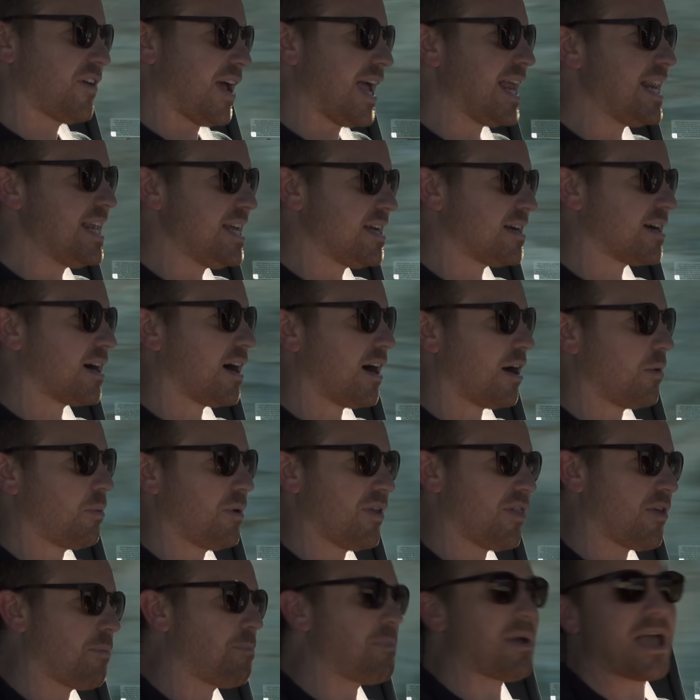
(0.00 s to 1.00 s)
for any car
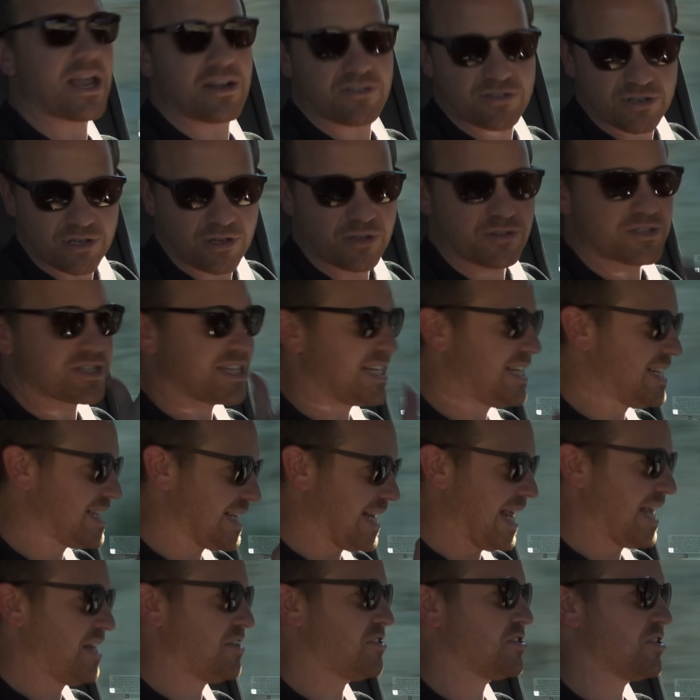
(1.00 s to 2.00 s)
with a petrol or
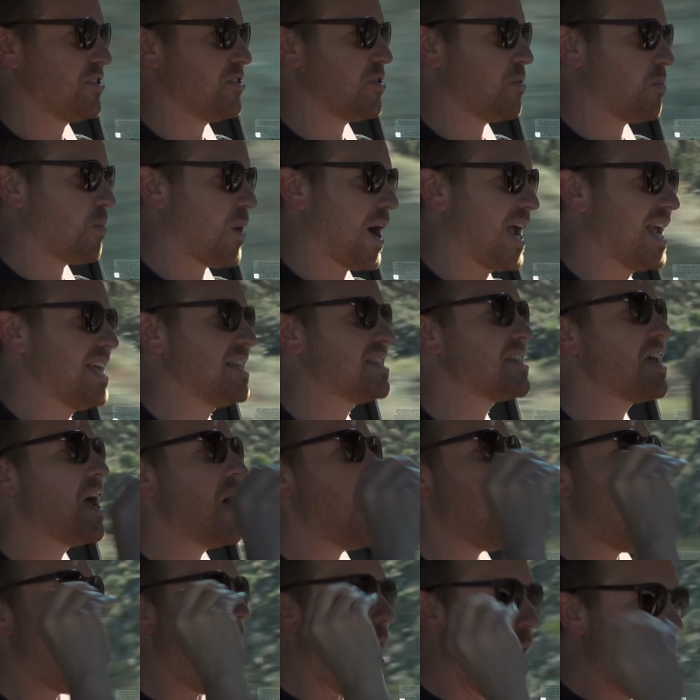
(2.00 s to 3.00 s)
diesel engine that weighs
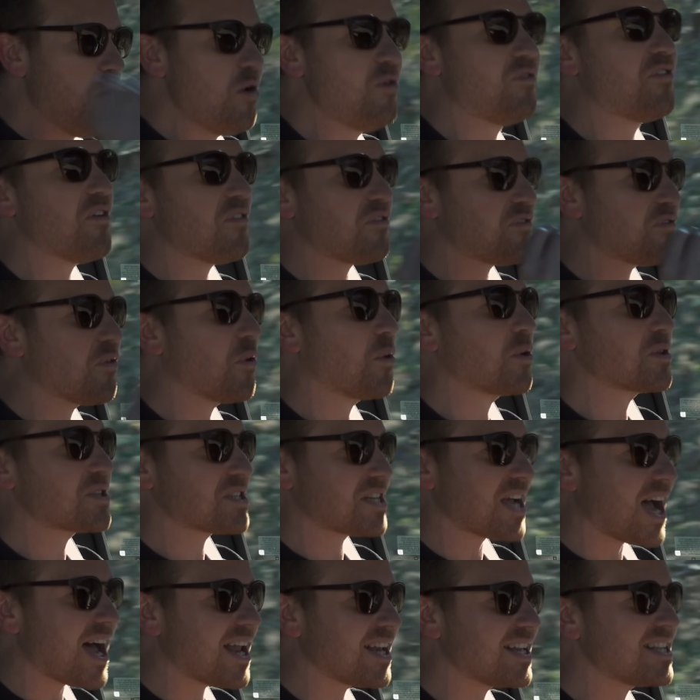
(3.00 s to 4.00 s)
over 4
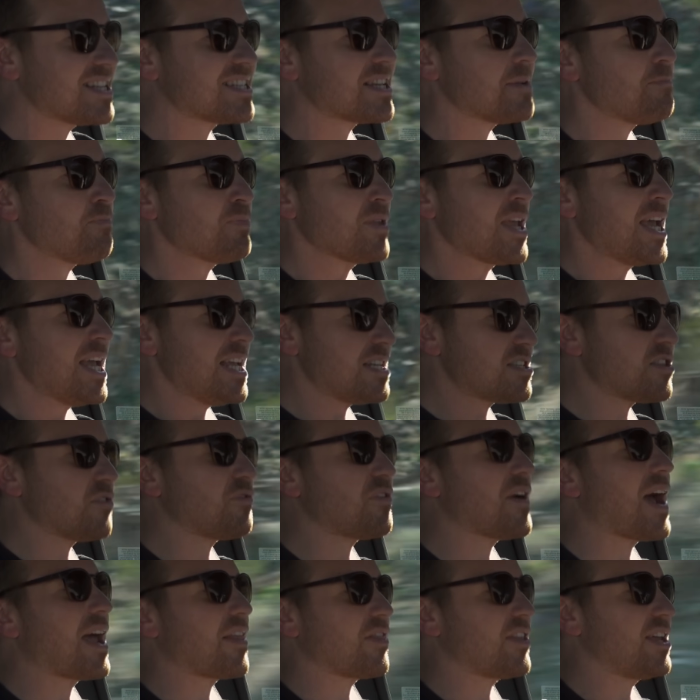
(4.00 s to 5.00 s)
tons is the
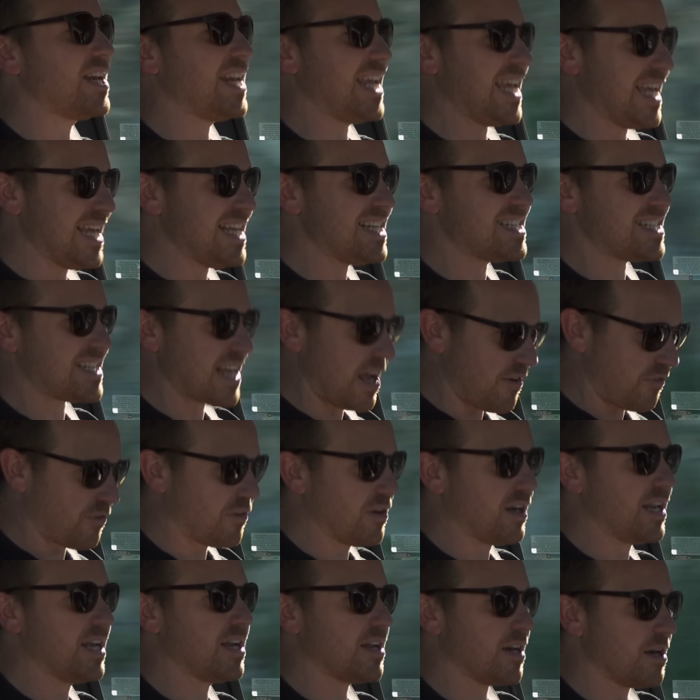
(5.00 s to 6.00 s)
fact that it is
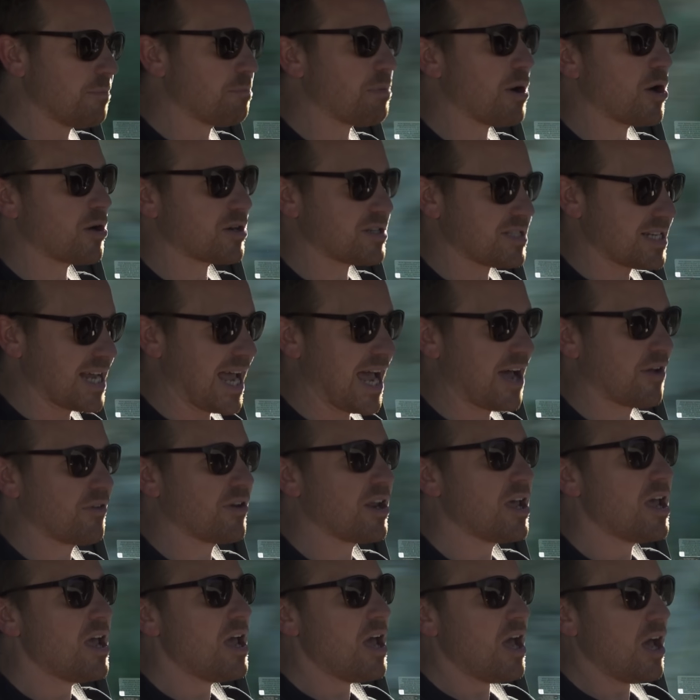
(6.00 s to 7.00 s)
definitely going to bog
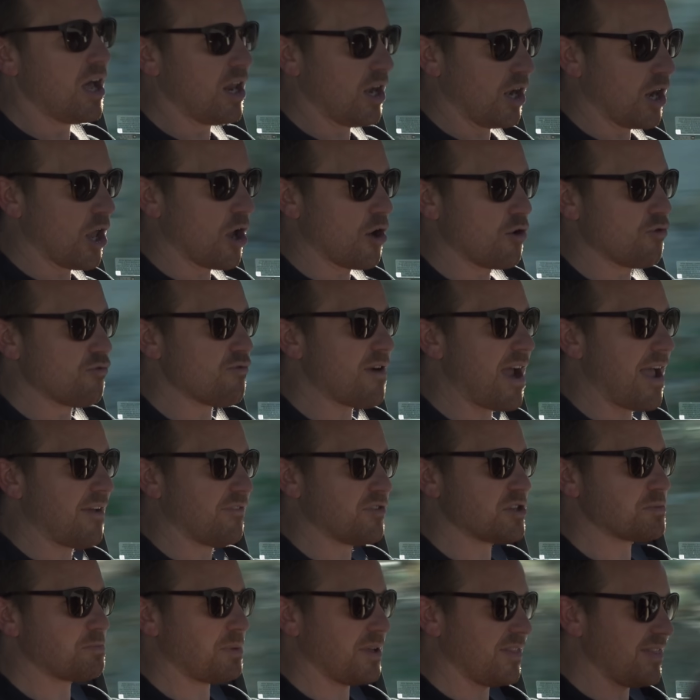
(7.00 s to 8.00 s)
down at low
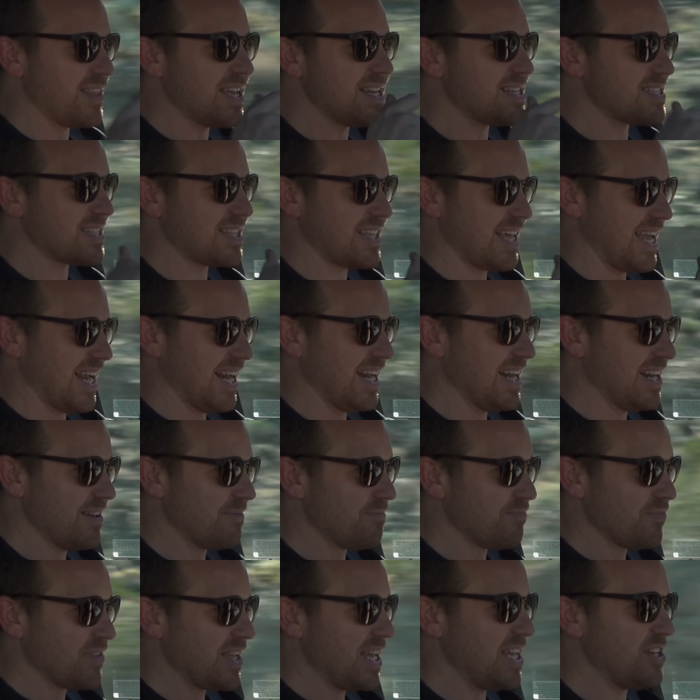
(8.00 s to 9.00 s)
revs, but this thing,
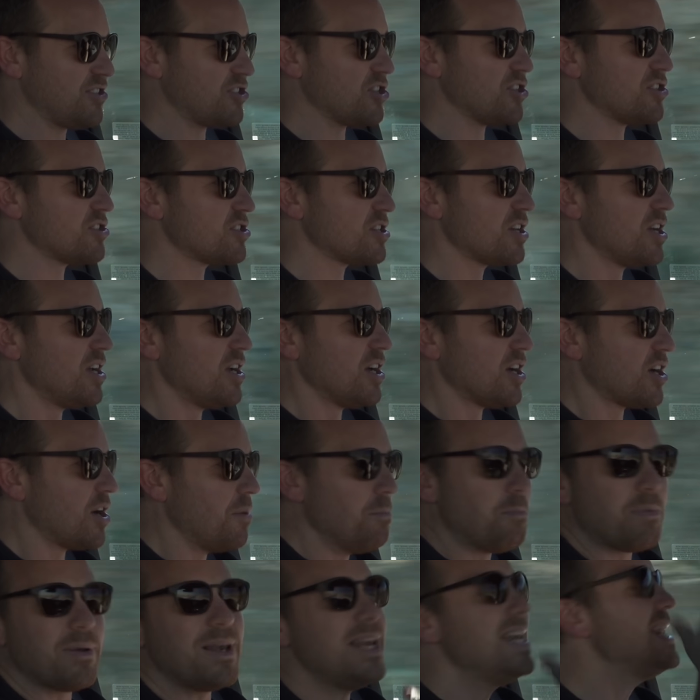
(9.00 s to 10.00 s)
it just
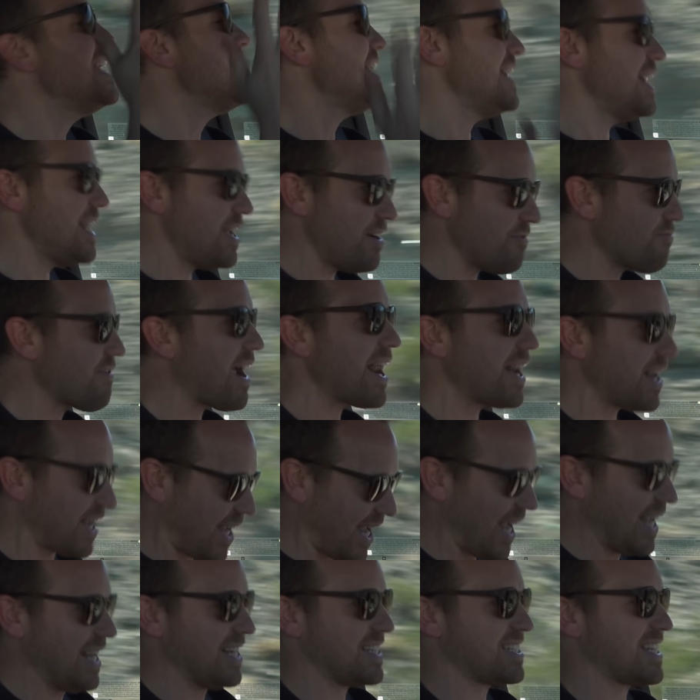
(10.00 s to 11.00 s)
completely
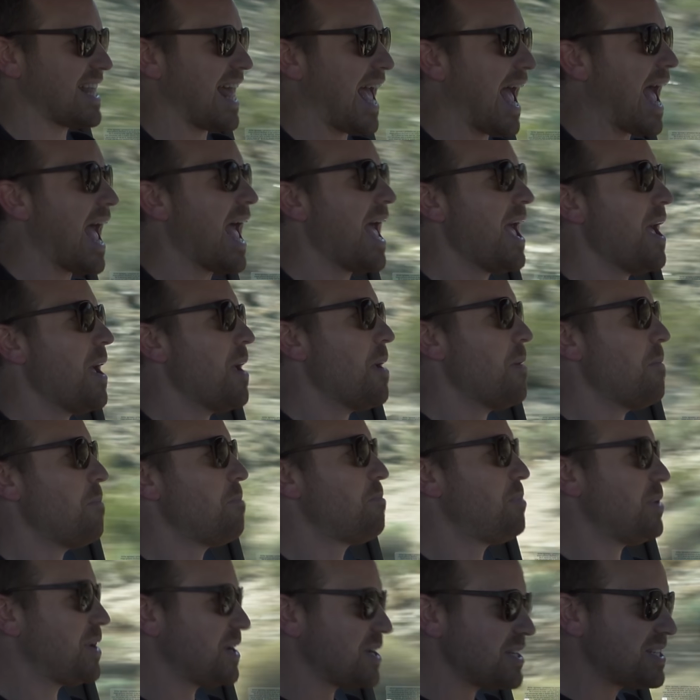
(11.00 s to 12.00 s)
eradicates that
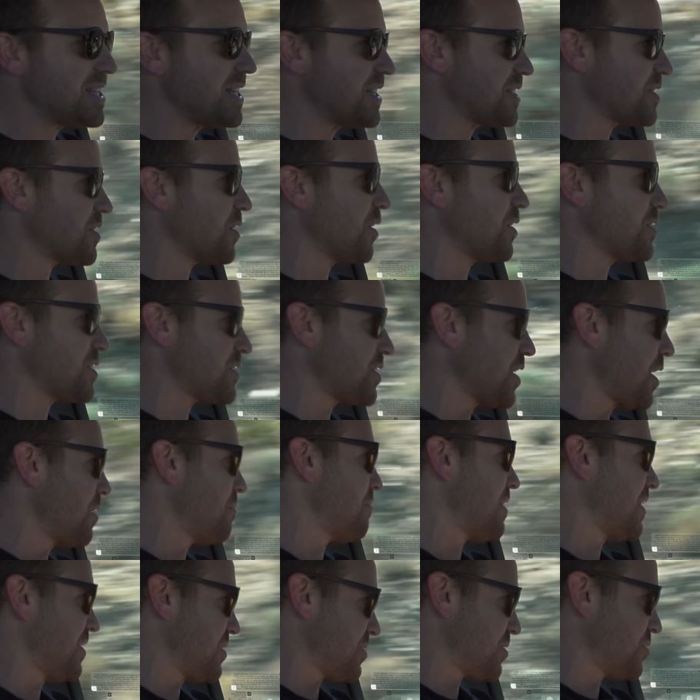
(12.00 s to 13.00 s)
because it's got so
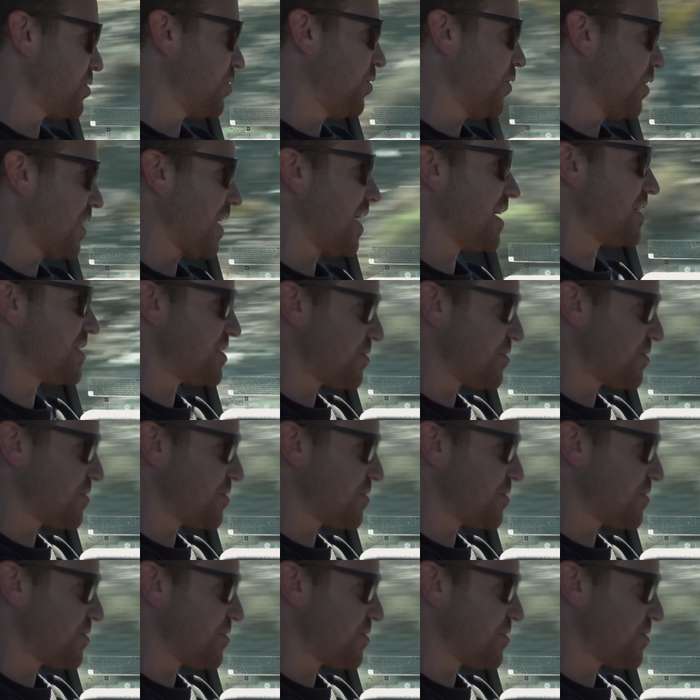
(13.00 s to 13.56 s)
much torque. I